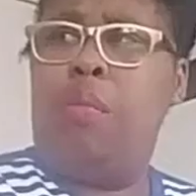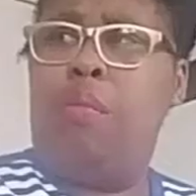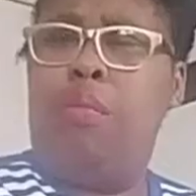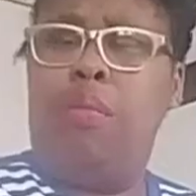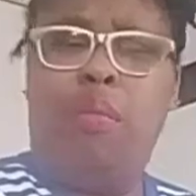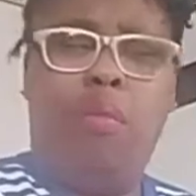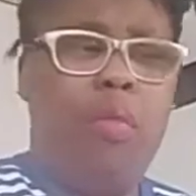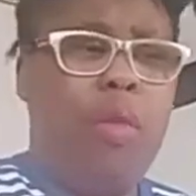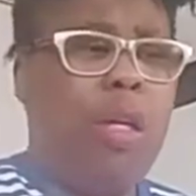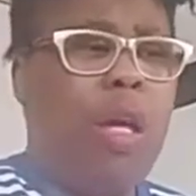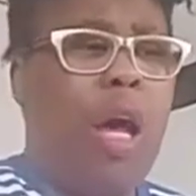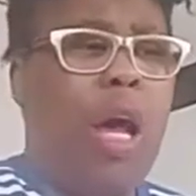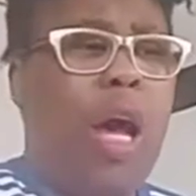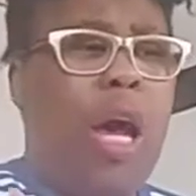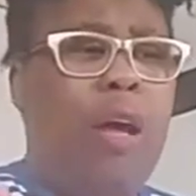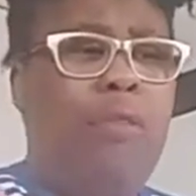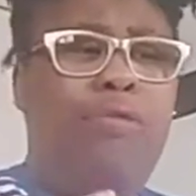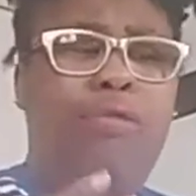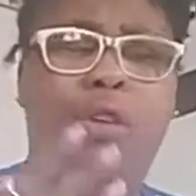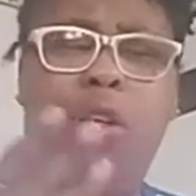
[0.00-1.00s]
them.
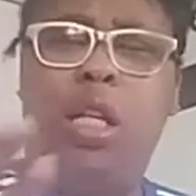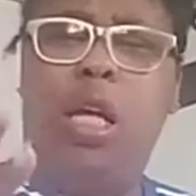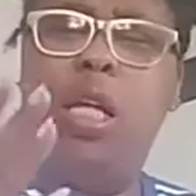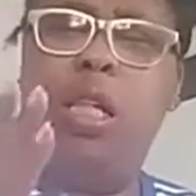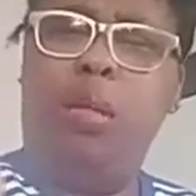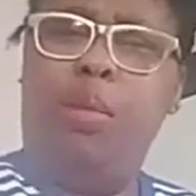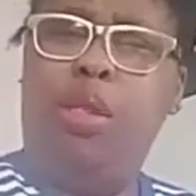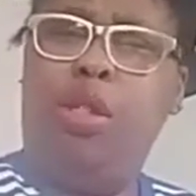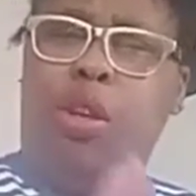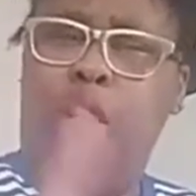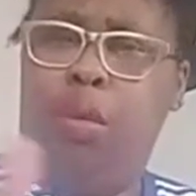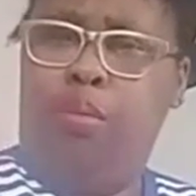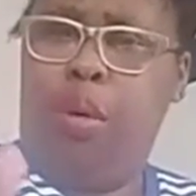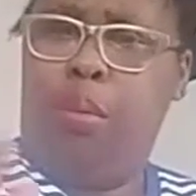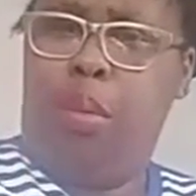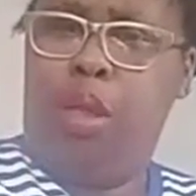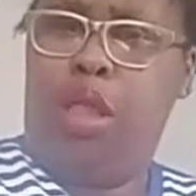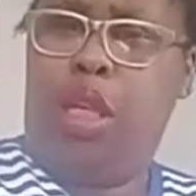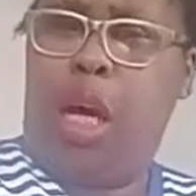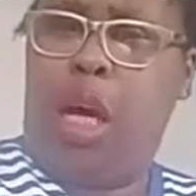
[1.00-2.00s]
I feel like, let me talk
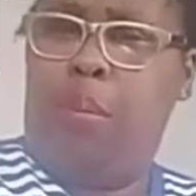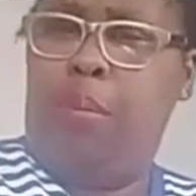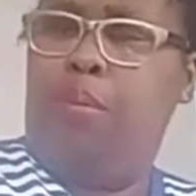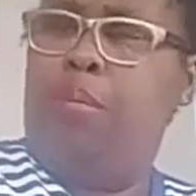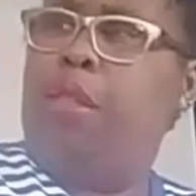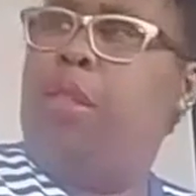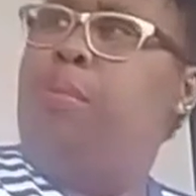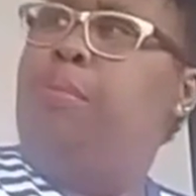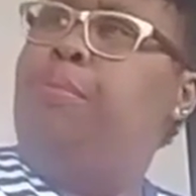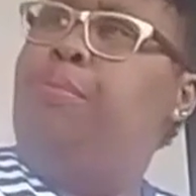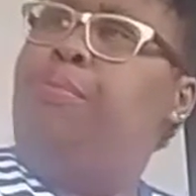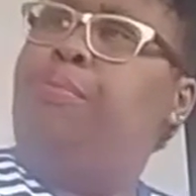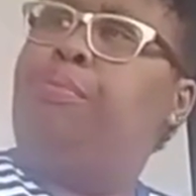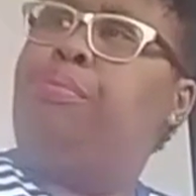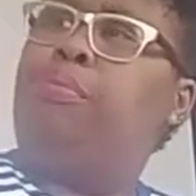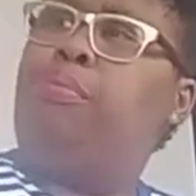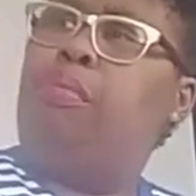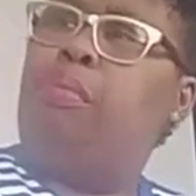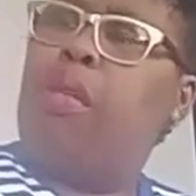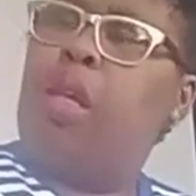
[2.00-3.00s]
about my jobs.
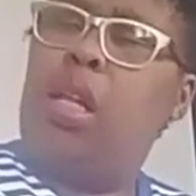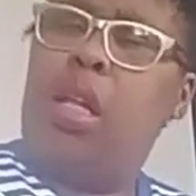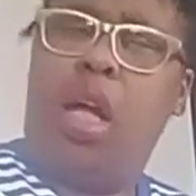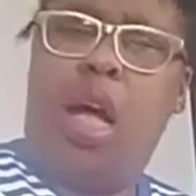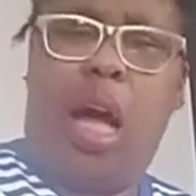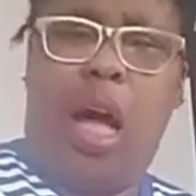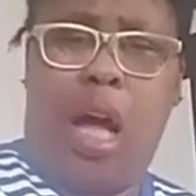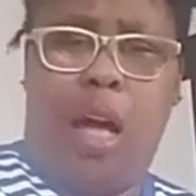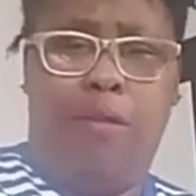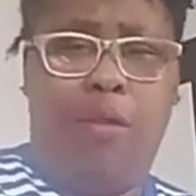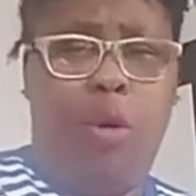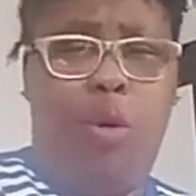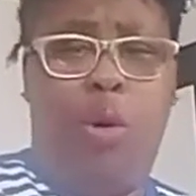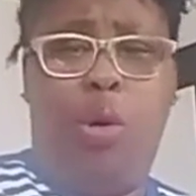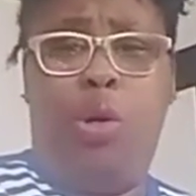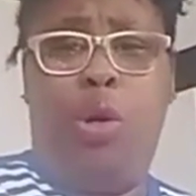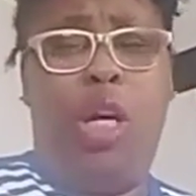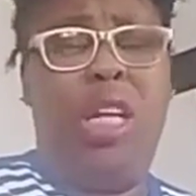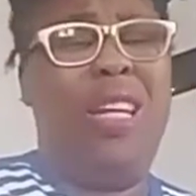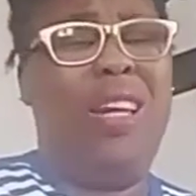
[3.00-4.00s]
I've
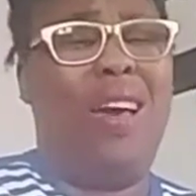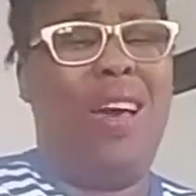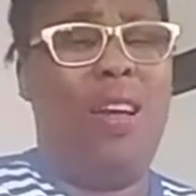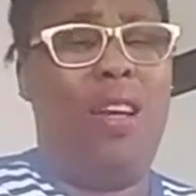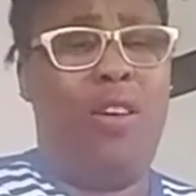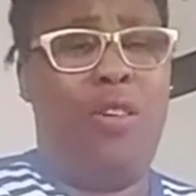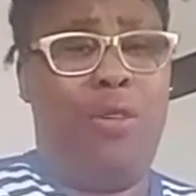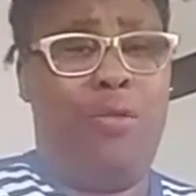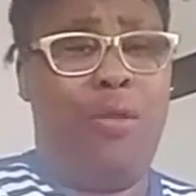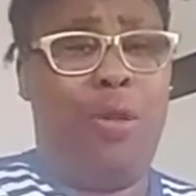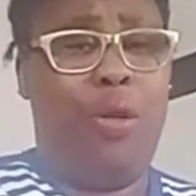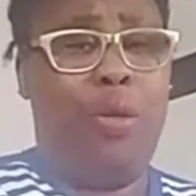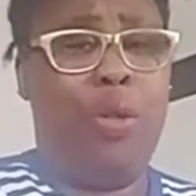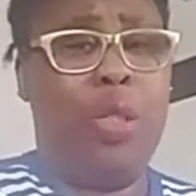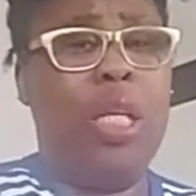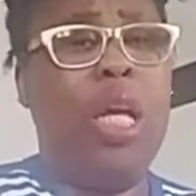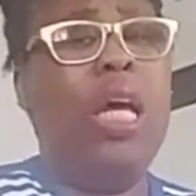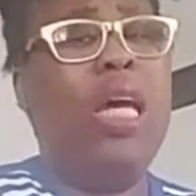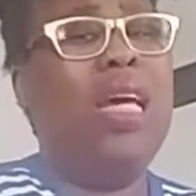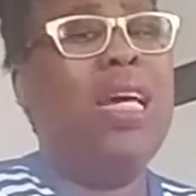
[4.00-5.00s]
gone on 9
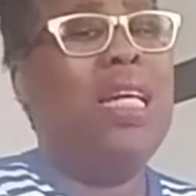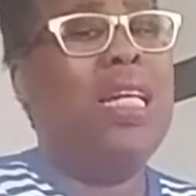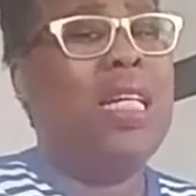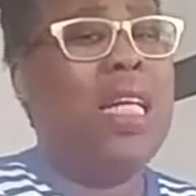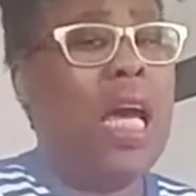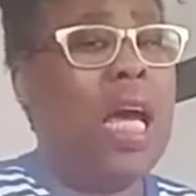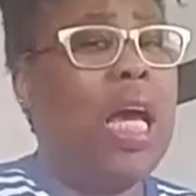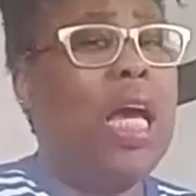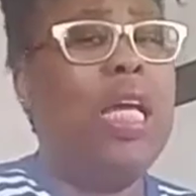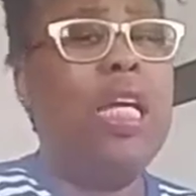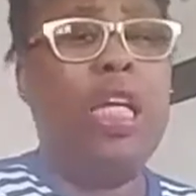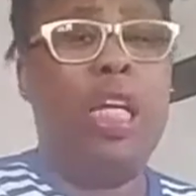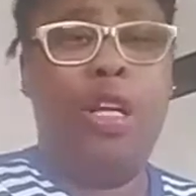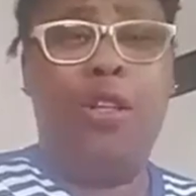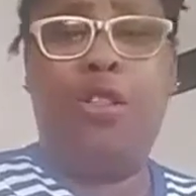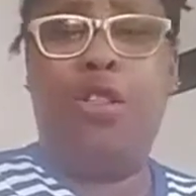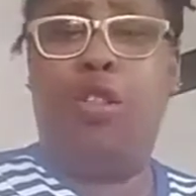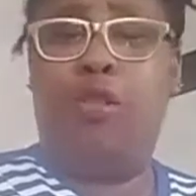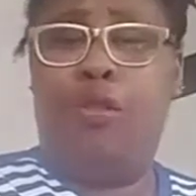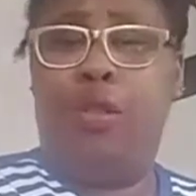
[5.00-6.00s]
interviews. 9
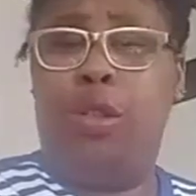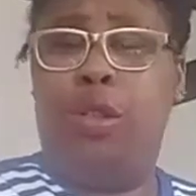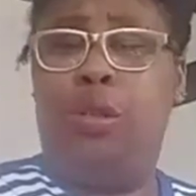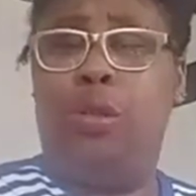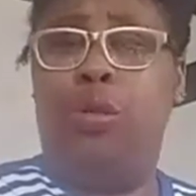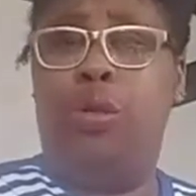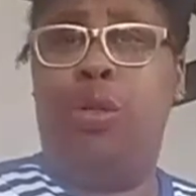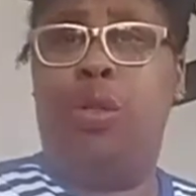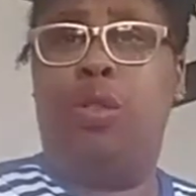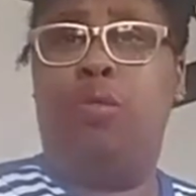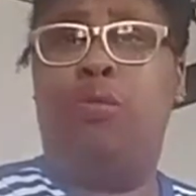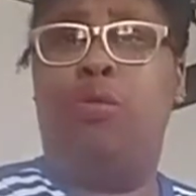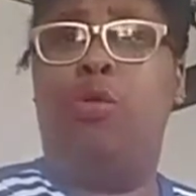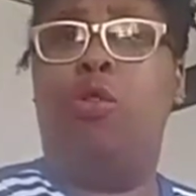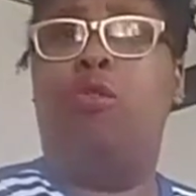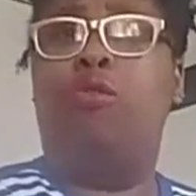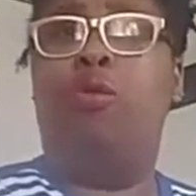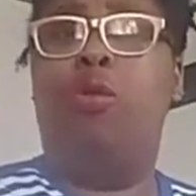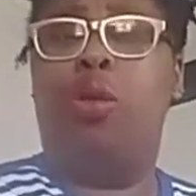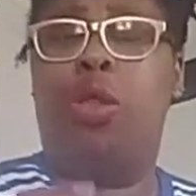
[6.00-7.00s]
interviews
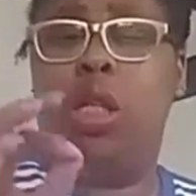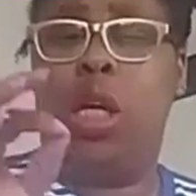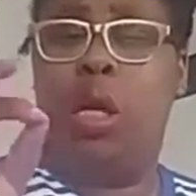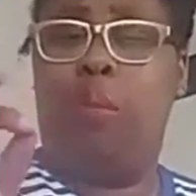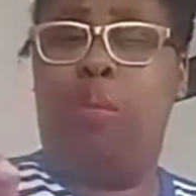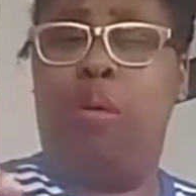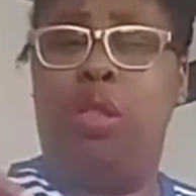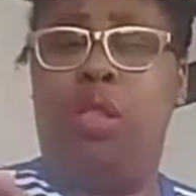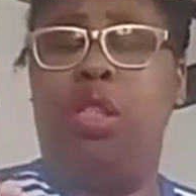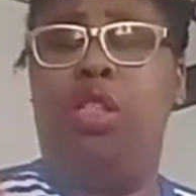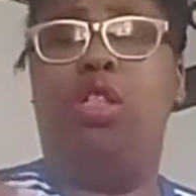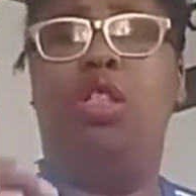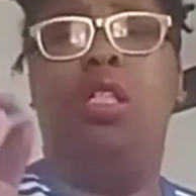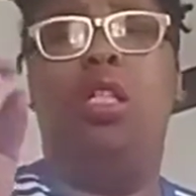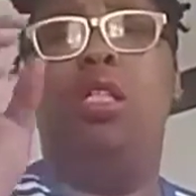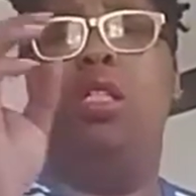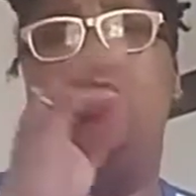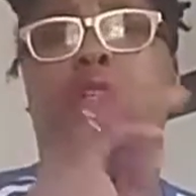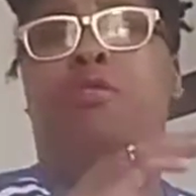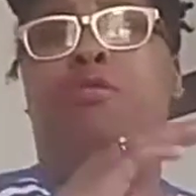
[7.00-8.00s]
for a full-time position
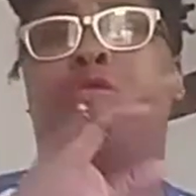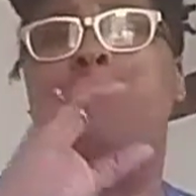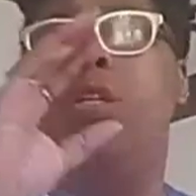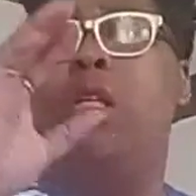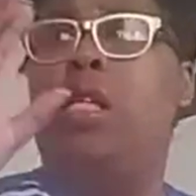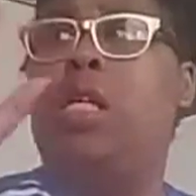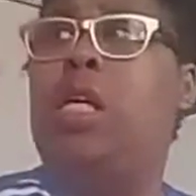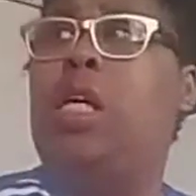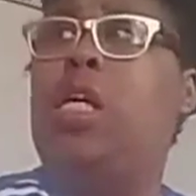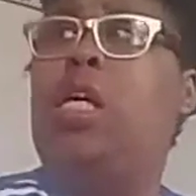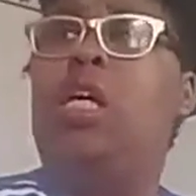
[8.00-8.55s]
in different